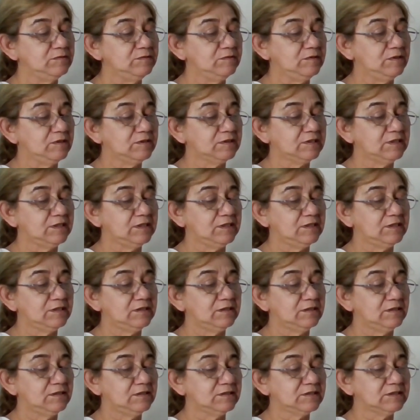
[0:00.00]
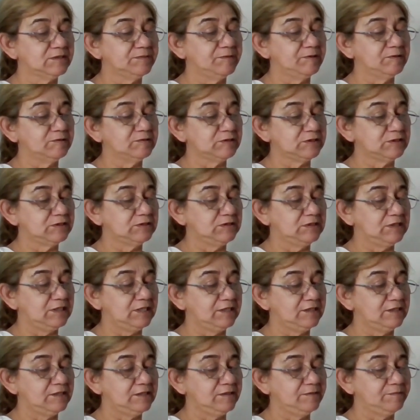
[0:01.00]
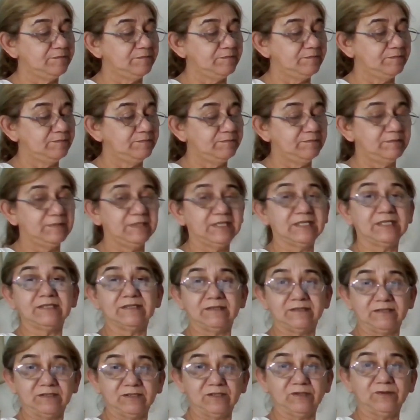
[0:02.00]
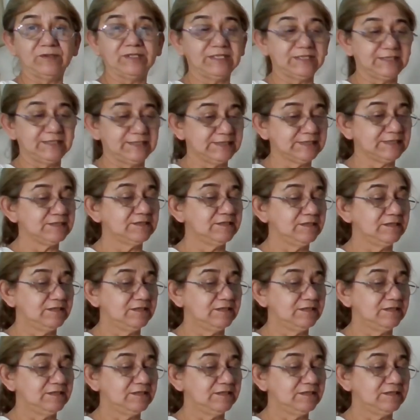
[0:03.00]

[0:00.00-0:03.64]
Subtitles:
I think it's supposed to light up, make noise.